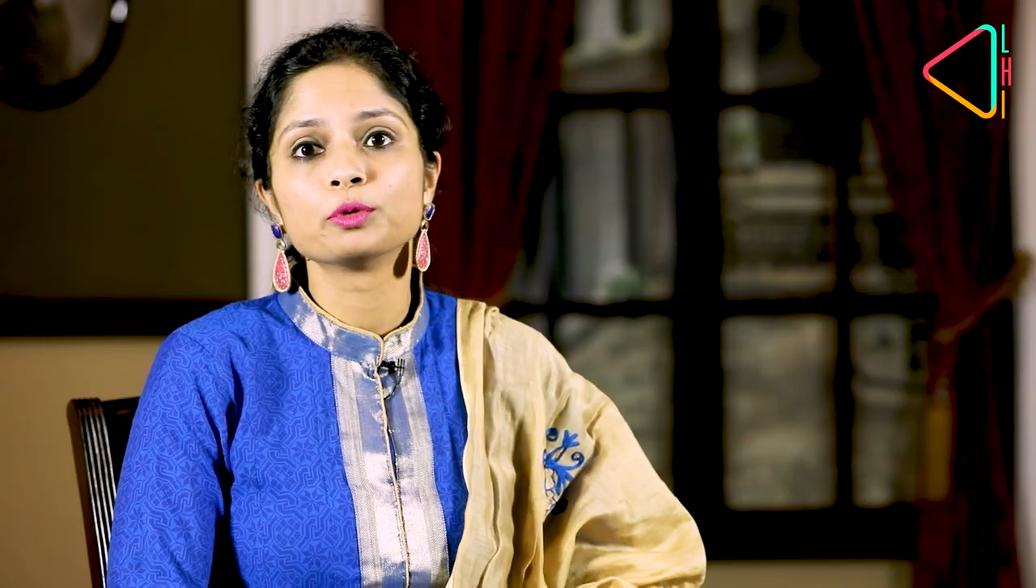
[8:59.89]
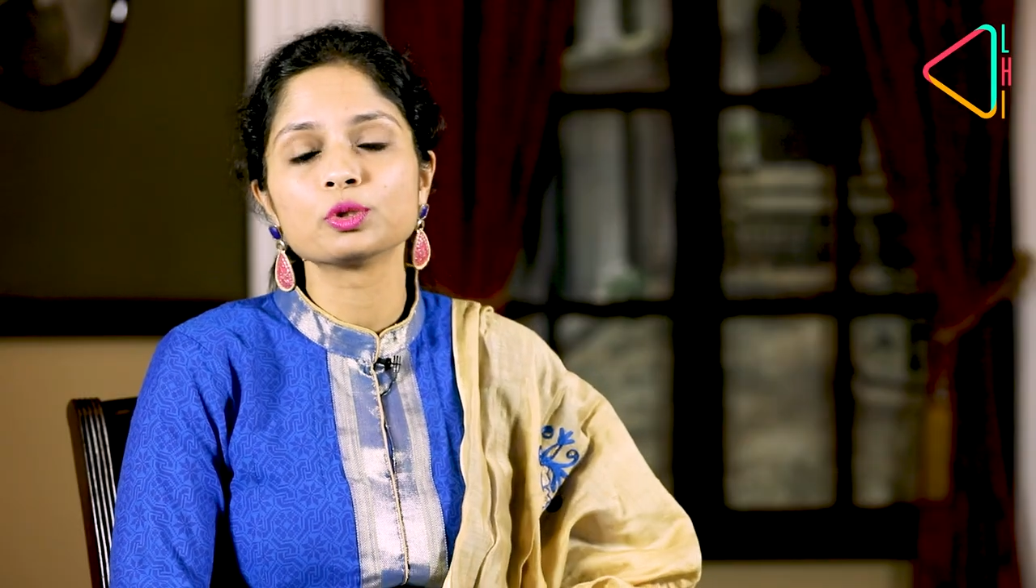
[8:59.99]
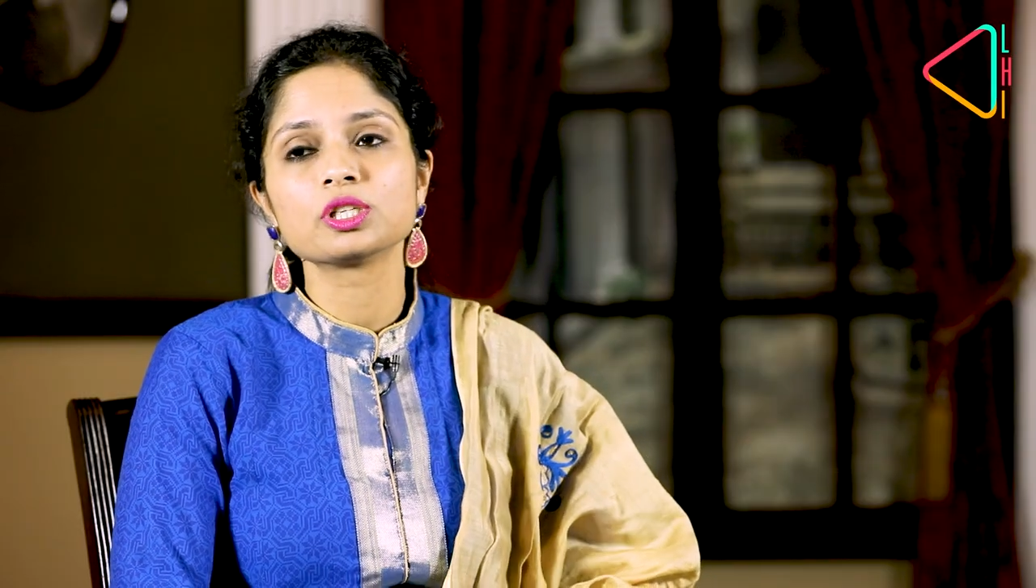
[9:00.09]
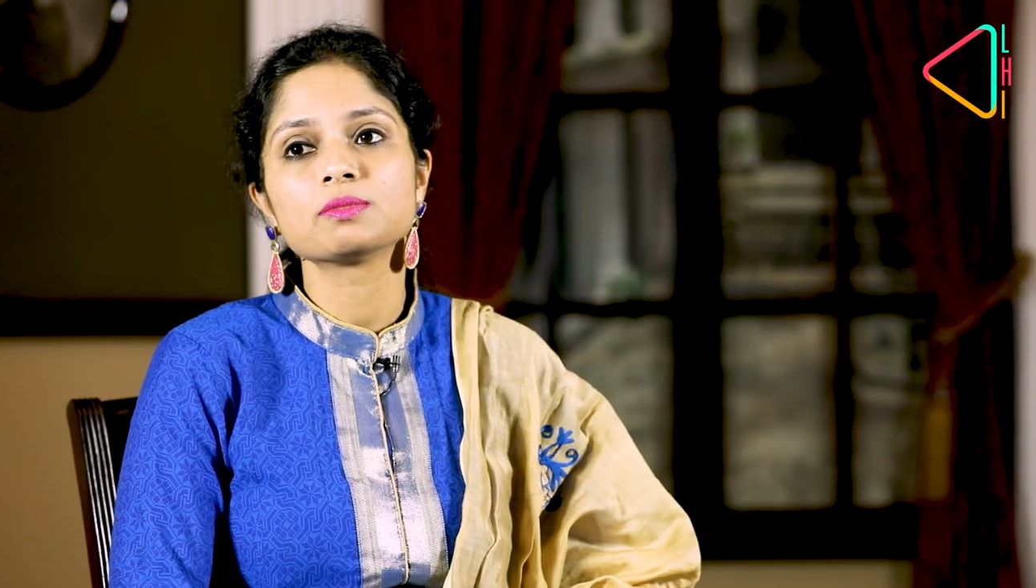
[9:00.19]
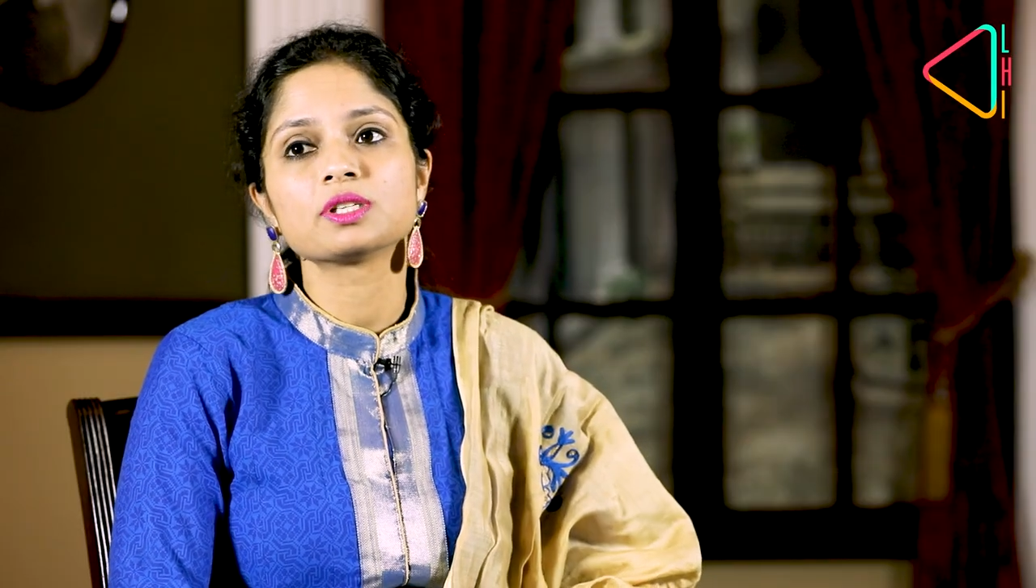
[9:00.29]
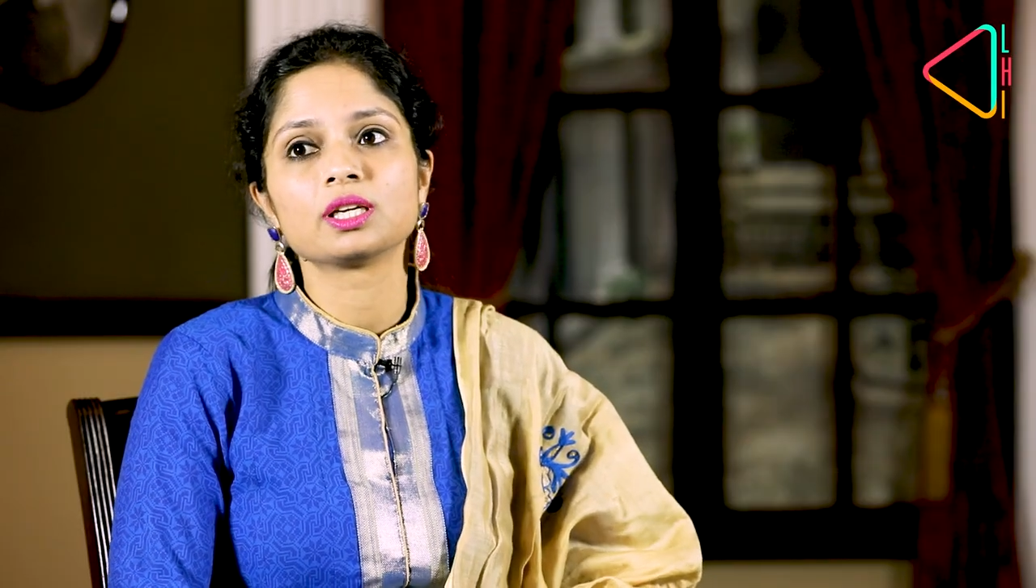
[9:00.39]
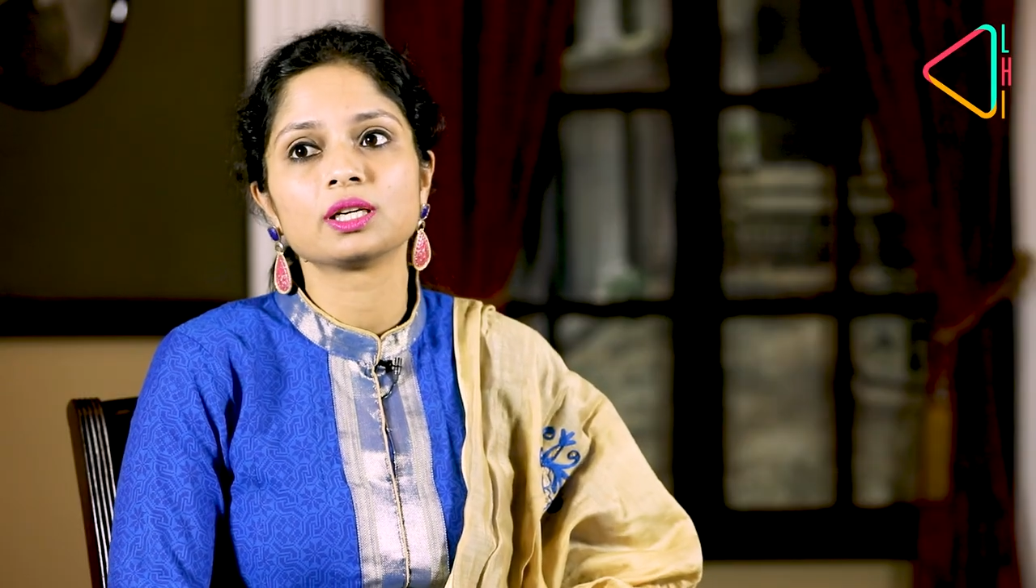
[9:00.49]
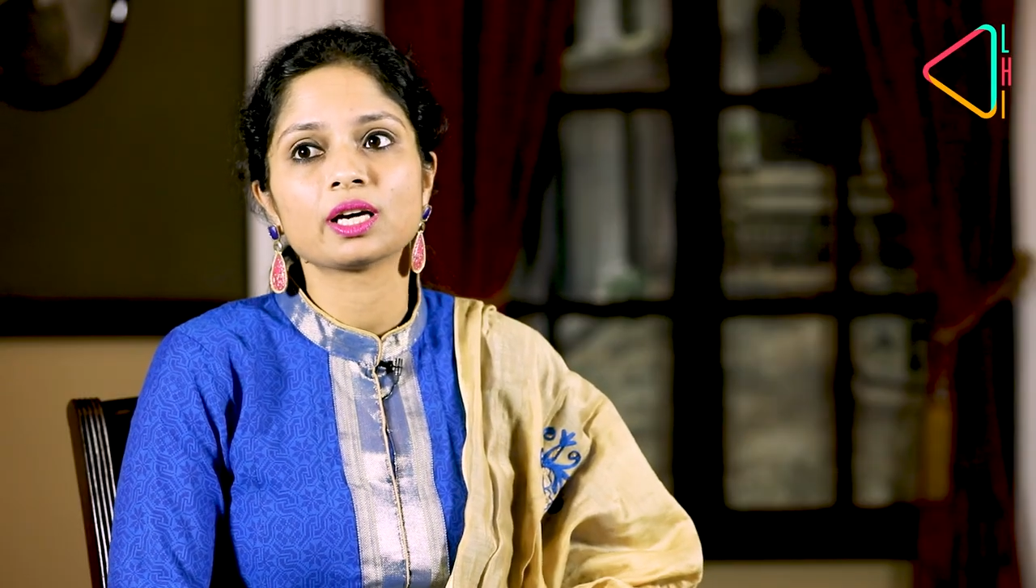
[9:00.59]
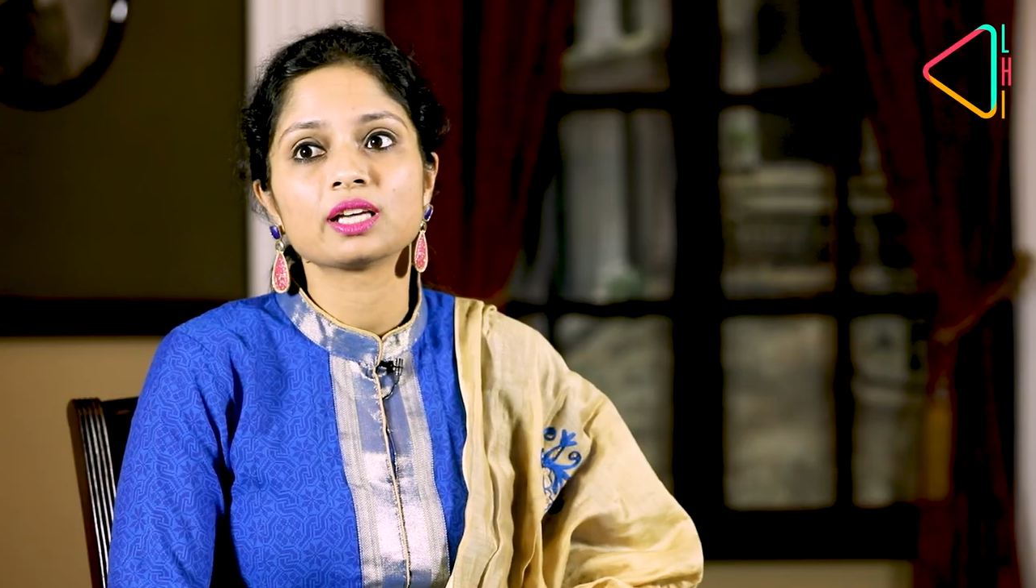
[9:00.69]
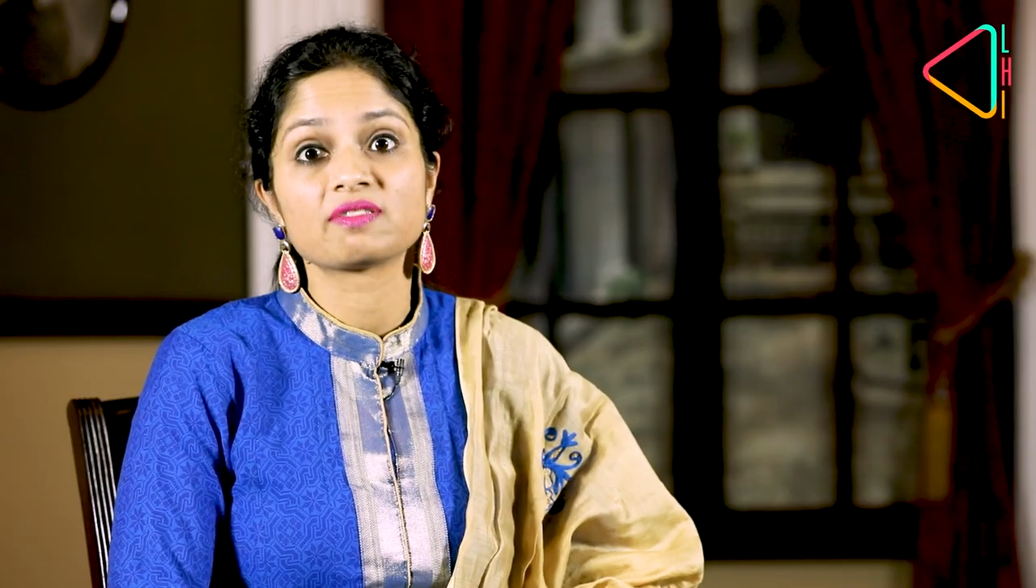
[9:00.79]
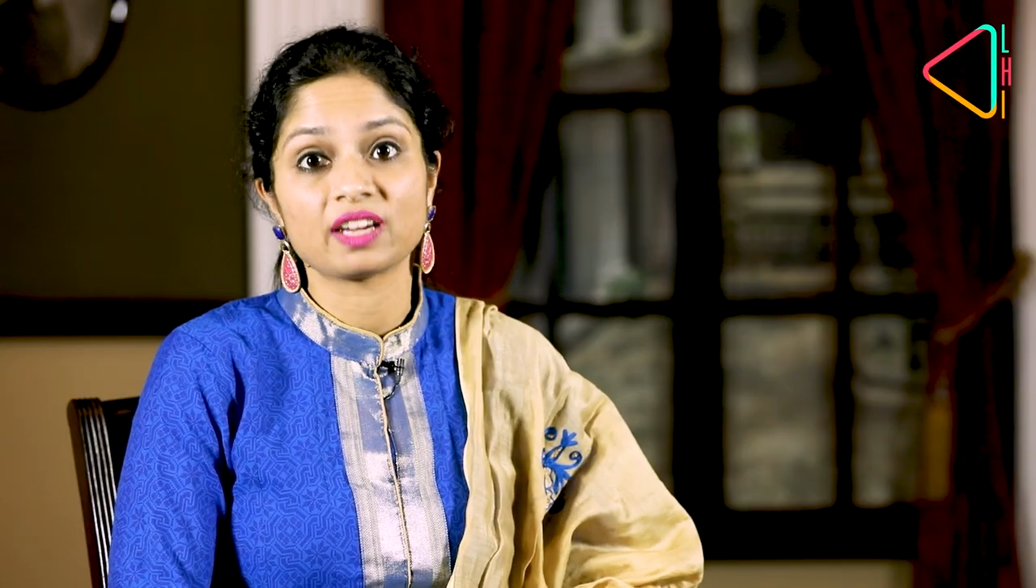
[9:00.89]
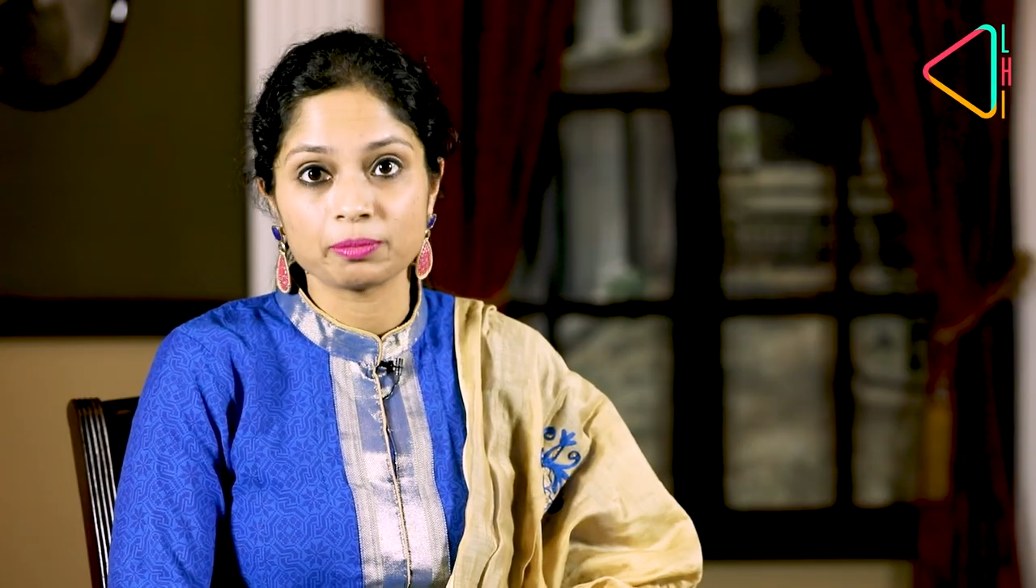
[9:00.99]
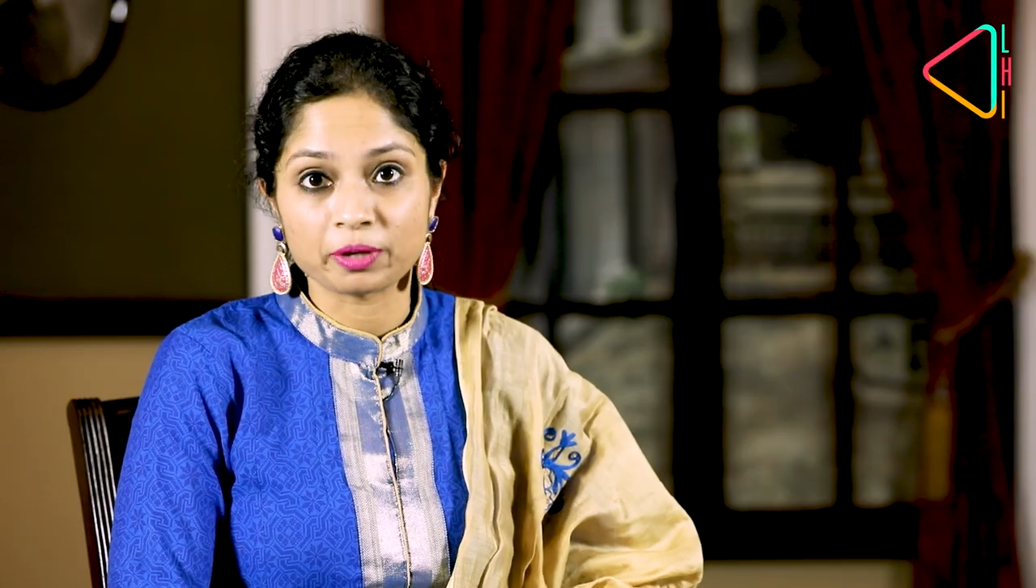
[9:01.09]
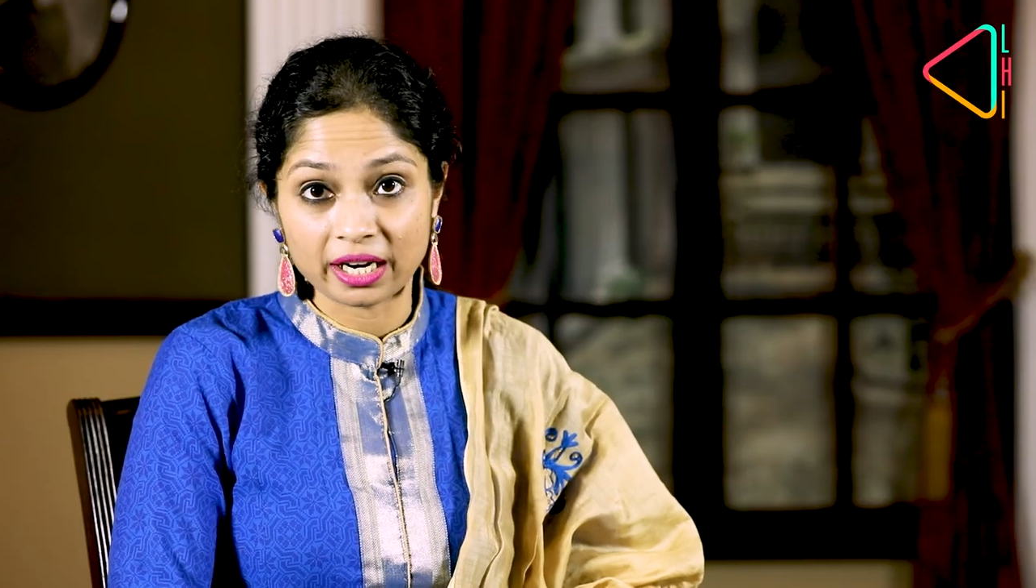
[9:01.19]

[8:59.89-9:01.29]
museums in India is very